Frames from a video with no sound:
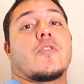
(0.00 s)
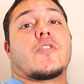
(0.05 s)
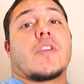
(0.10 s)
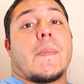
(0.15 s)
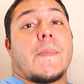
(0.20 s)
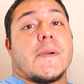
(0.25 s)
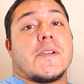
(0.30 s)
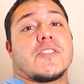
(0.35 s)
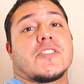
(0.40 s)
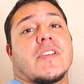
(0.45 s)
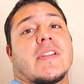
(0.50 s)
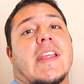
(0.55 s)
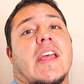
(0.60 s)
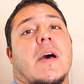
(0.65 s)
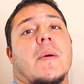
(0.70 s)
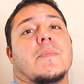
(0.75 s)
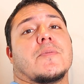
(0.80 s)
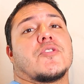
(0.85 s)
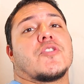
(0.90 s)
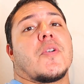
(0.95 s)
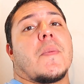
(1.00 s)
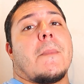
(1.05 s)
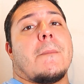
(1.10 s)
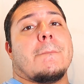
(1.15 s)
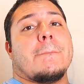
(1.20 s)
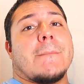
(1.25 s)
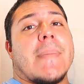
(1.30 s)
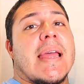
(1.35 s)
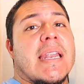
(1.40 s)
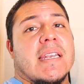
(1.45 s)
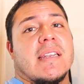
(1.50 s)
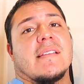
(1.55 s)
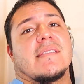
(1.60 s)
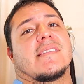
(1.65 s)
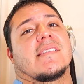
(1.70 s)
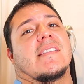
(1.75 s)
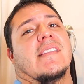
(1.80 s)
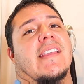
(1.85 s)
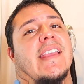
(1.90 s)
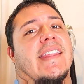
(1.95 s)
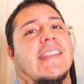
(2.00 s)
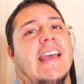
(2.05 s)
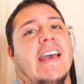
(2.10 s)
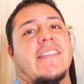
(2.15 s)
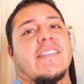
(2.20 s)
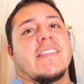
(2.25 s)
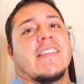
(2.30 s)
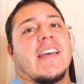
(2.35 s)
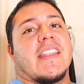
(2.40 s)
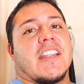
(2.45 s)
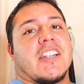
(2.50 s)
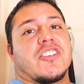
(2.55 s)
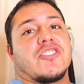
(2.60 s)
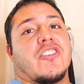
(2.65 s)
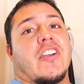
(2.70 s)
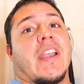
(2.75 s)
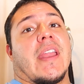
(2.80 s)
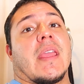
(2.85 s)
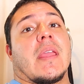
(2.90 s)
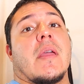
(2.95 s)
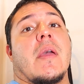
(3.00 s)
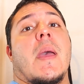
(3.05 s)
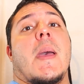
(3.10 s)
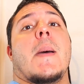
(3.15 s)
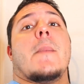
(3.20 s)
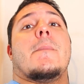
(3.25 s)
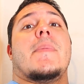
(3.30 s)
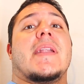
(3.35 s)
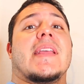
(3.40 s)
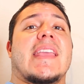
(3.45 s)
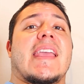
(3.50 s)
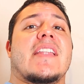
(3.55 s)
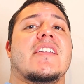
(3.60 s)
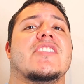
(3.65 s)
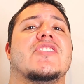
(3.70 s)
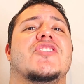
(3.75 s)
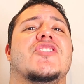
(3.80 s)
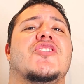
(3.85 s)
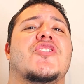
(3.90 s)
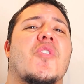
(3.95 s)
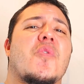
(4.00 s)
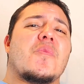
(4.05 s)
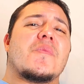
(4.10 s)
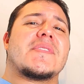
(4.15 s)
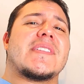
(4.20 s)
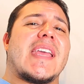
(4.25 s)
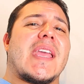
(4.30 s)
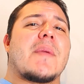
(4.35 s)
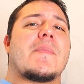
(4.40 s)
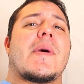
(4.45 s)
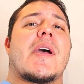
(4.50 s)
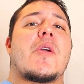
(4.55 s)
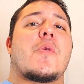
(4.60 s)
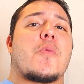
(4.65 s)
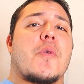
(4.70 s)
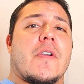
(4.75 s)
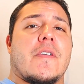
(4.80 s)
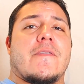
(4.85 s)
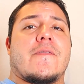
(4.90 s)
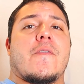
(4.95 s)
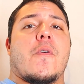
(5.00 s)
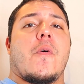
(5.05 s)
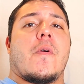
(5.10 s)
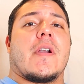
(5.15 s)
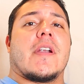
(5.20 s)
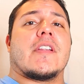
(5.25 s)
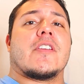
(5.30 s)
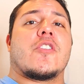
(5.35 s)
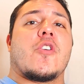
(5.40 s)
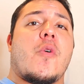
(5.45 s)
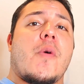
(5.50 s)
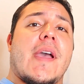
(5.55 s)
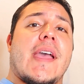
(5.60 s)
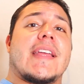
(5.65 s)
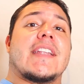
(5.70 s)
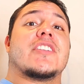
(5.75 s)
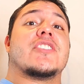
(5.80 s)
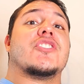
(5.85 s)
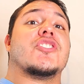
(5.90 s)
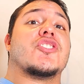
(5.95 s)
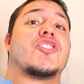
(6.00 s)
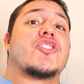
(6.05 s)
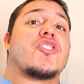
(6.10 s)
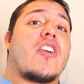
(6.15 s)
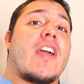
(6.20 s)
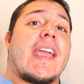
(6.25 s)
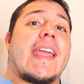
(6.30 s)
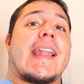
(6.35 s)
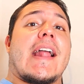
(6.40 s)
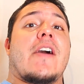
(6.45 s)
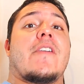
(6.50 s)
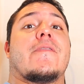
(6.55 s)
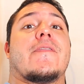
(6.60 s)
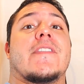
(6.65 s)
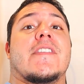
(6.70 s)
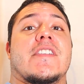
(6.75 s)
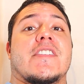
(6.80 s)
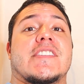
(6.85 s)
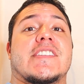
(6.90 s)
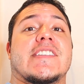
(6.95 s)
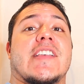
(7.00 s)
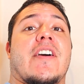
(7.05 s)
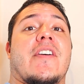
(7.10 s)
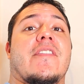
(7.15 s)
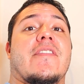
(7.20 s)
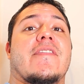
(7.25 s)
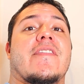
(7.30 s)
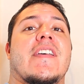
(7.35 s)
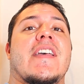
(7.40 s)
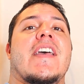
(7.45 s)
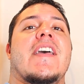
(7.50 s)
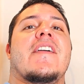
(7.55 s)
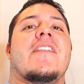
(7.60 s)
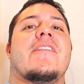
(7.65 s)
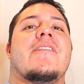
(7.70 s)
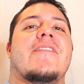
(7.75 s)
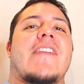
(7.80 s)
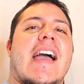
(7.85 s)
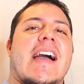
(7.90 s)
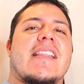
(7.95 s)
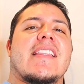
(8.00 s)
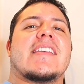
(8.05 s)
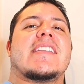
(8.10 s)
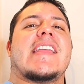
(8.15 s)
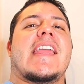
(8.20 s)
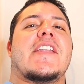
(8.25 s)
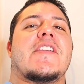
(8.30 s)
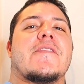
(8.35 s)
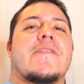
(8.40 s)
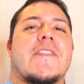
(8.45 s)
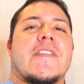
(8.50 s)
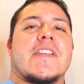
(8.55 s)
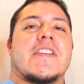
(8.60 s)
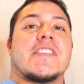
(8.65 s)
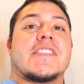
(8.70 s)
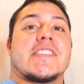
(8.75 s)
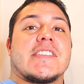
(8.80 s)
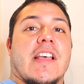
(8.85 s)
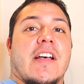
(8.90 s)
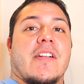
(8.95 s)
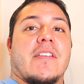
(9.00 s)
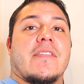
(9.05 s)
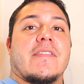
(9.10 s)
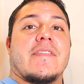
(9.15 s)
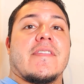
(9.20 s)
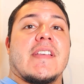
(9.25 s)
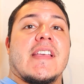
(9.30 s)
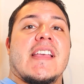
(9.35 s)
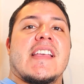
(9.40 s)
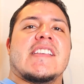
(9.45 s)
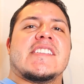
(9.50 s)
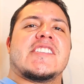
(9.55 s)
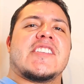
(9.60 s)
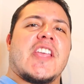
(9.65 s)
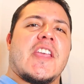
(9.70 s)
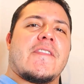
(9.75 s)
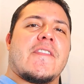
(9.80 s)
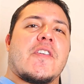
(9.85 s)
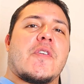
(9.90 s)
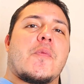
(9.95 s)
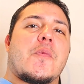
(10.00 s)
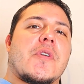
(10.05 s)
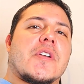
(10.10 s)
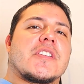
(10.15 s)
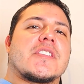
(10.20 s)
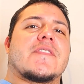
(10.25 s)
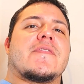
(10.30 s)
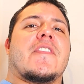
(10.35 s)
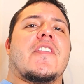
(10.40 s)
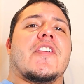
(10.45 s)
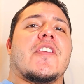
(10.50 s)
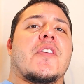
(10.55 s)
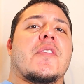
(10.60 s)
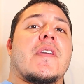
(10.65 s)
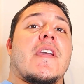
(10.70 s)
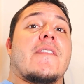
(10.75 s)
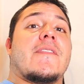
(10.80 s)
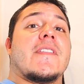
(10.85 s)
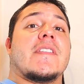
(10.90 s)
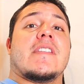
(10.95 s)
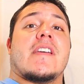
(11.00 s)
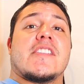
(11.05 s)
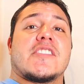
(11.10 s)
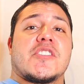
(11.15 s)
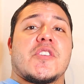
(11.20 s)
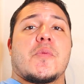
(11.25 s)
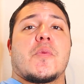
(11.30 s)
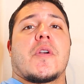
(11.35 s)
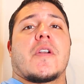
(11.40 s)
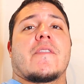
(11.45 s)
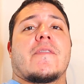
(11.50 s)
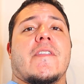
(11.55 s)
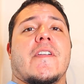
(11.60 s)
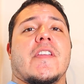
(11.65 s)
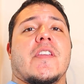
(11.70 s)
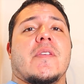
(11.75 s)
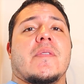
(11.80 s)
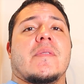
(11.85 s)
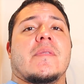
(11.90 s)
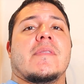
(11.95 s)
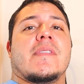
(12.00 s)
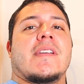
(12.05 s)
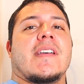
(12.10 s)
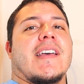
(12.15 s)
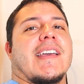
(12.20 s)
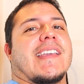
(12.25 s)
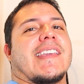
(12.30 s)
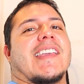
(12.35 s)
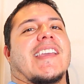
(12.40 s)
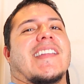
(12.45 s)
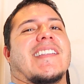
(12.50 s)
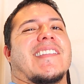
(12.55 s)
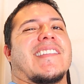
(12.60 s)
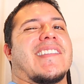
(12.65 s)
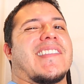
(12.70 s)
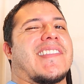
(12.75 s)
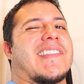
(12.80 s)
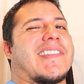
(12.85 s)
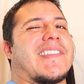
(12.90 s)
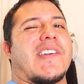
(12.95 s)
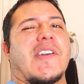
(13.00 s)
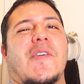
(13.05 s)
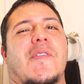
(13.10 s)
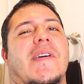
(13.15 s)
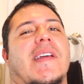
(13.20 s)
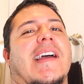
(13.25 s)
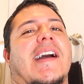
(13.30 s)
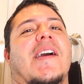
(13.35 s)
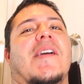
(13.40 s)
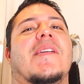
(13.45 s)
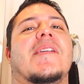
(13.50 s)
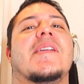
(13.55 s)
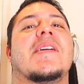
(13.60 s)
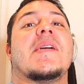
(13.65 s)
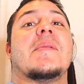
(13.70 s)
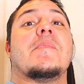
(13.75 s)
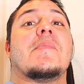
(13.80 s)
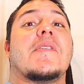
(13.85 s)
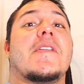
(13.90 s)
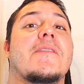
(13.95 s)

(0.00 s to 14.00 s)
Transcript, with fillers: So grippers can help tremendously in athletic training. But again, don't take my word for it. Go ahead and try it out for yourself. Validate it for yourself. See if it works for you. If it doesn't work for you, again, throw it out.